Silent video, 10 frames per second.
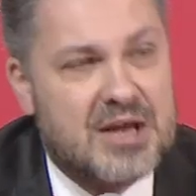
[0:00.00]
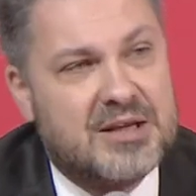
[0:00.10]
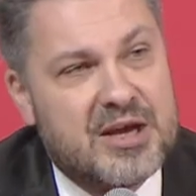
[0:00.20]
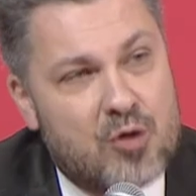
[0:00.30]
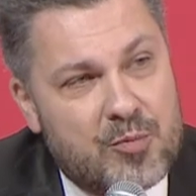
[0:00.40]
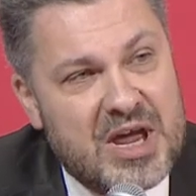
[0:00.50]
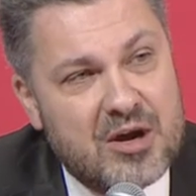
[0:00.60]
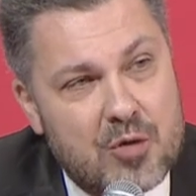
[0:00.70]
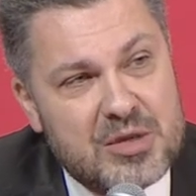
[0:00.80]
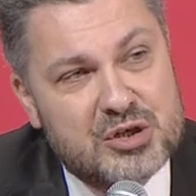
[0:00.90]
The European
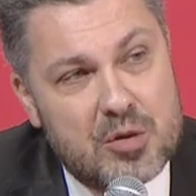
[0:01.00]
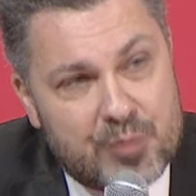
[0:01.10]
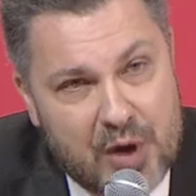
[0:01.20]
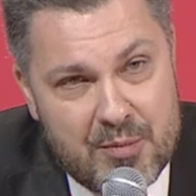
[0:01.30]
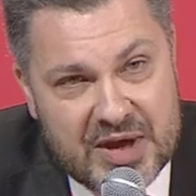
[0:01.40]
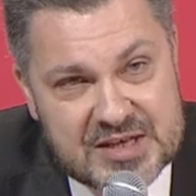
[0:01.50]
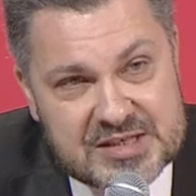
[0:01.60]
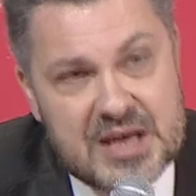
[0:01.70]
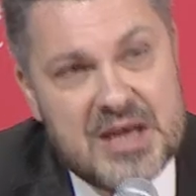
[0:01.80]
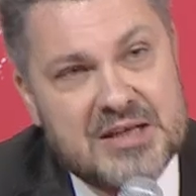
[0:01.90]
Commission promised
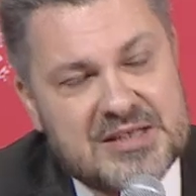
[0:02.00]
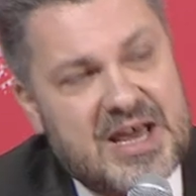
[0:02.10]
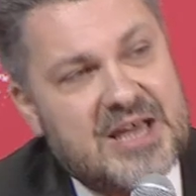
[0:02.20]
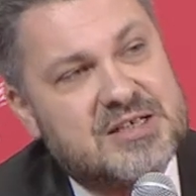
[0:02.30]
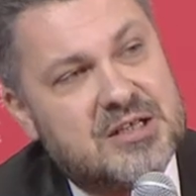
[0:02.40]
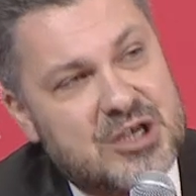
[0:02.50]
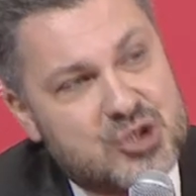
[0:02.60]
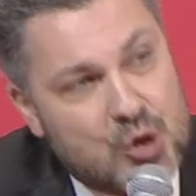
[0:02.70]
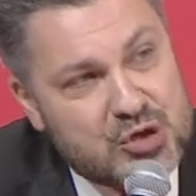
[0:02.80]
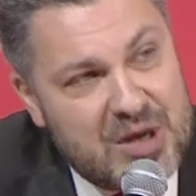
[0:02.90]
that the
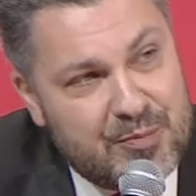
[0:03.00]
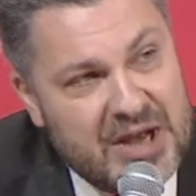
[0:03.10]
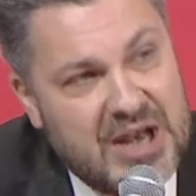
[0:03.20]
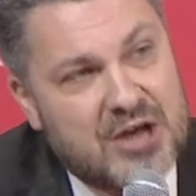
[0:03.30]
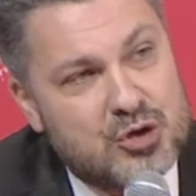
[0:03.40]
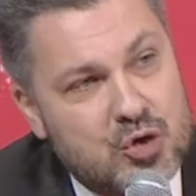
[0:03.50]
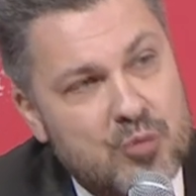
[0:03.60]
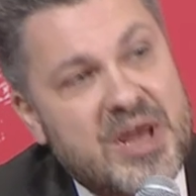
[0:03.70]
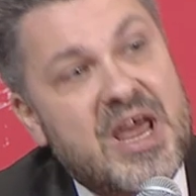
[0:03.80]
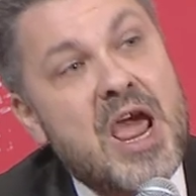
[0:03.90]
social pillar should
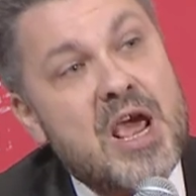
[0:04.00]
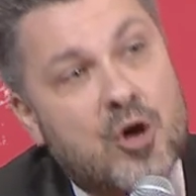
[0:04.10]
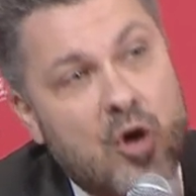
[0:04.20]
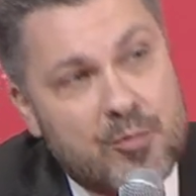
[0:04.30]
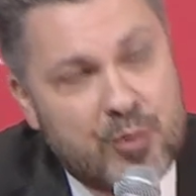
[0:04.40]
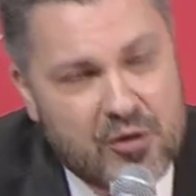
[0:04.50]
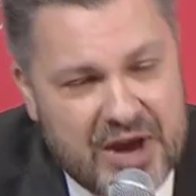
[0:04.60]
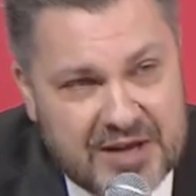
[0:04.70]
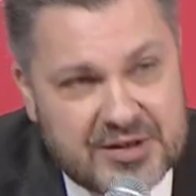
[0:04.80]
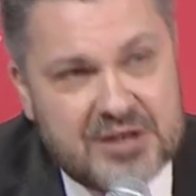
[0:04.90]
be
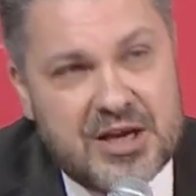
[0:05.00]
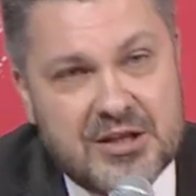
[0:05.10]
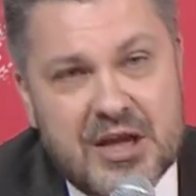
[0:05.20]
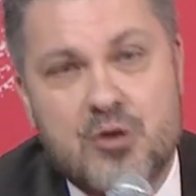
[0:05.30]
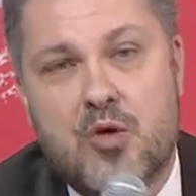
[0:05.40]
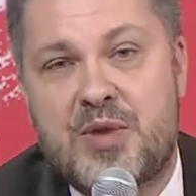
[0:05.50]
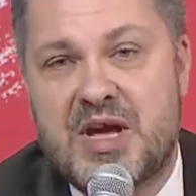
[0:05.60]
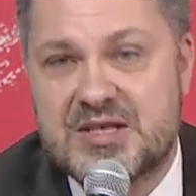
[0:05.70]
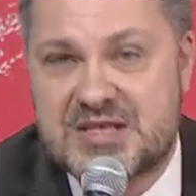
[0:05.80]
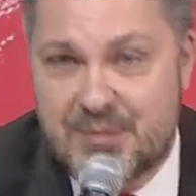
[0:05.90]
incorporated in the
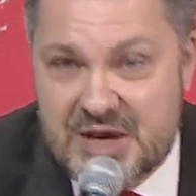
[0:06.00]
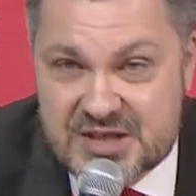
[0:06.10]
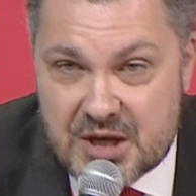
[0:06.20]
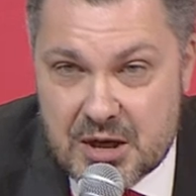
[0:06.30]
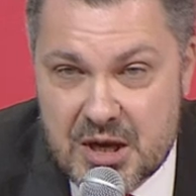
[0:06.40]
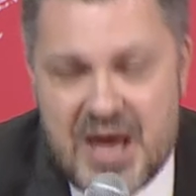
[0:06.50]
European semester,